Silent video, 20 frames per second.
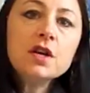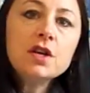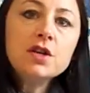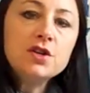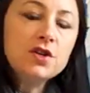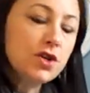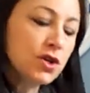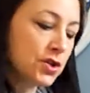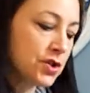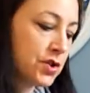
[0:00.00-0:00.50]

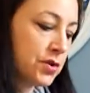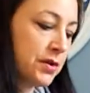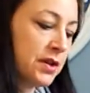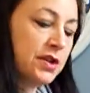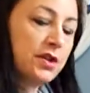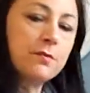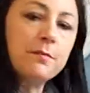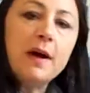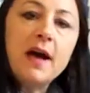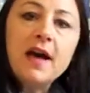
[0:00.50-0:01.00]
nurturing
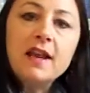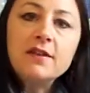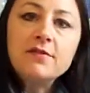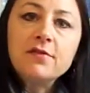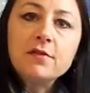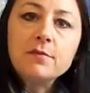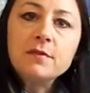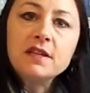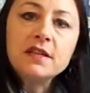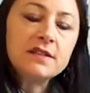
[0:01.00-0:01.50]
your body
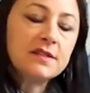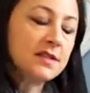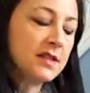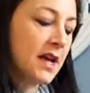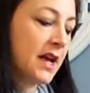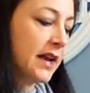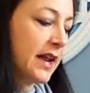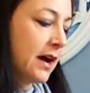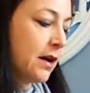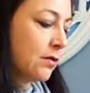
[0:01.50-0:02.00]
from the
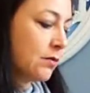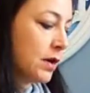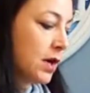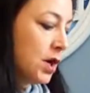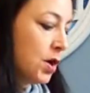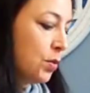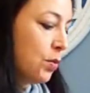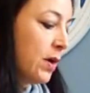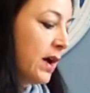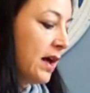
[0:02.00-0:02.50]
inside out?
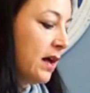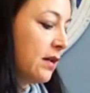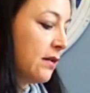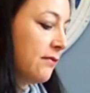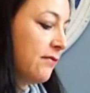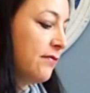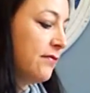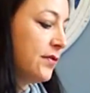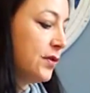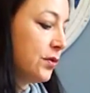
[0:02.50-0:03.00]
Well,
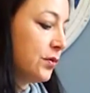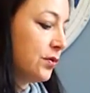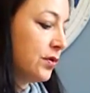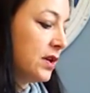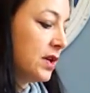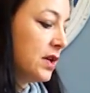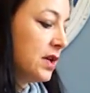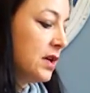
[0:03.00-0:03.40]
food.